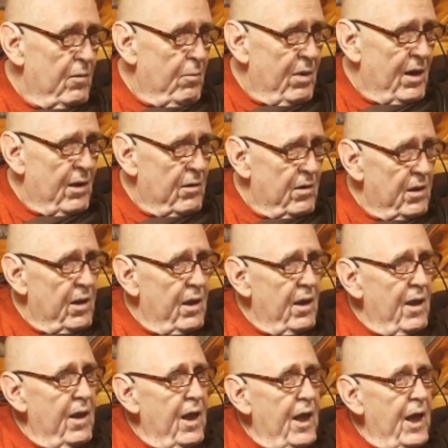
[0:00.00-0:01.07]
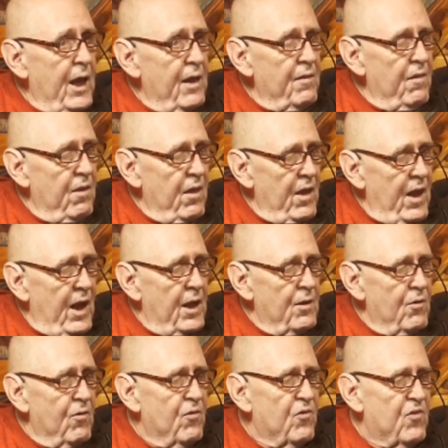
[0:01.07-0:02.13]
about the
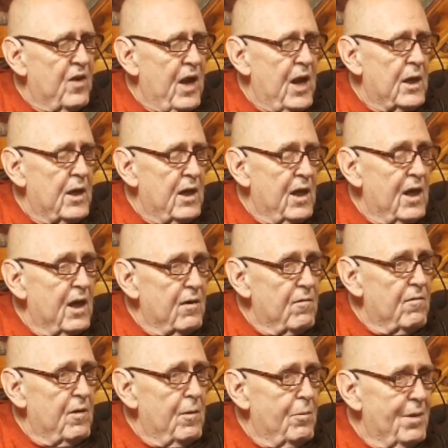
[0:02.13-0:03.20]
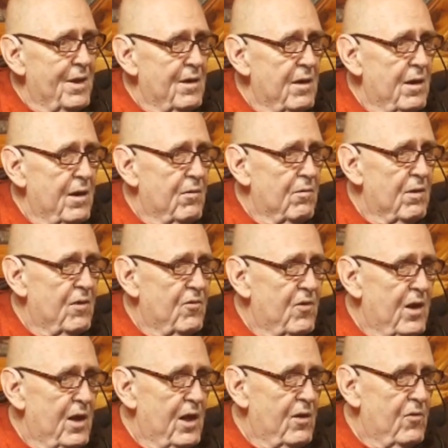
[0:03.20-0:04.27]
understanding of dependent
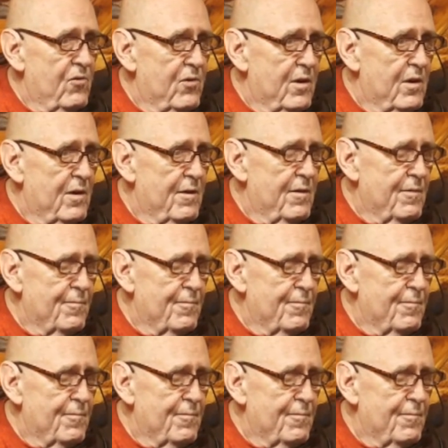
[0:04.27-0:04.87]
origination.